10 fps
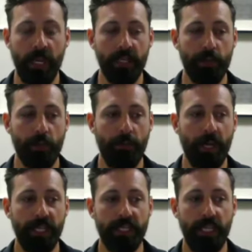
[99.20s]
So it
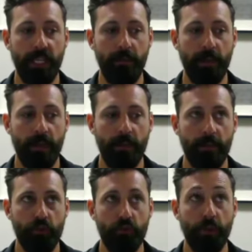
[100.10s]
might seem
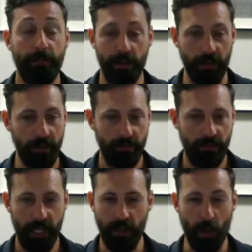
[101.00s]
trivial
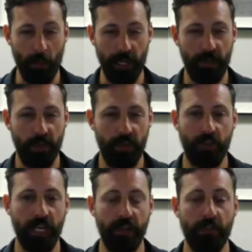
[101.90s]
in the moment. We
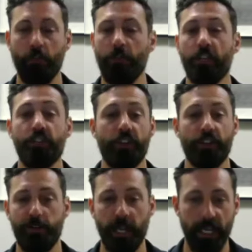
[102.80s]
create a little blood sugar
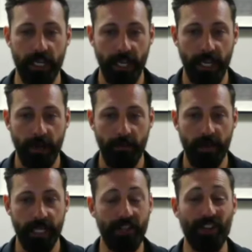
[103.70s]
spike,
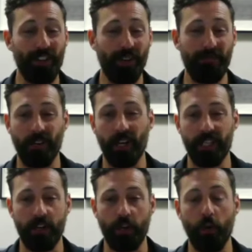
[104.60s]
but it's not good for
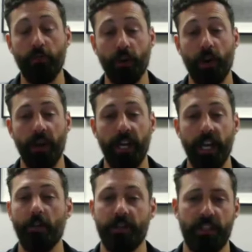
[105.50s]
us and our overall
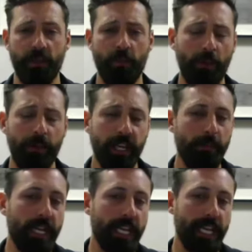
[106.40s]
health. So the more we can
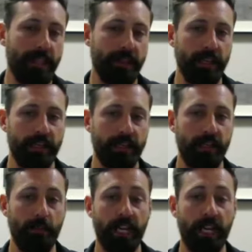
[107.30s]
mitigate this,
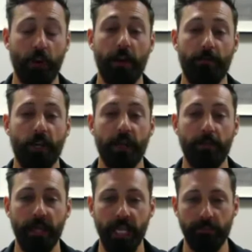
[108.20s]
the better off we're going to
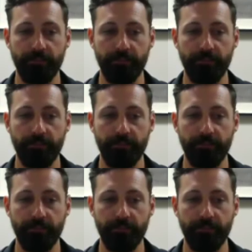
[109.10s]
be.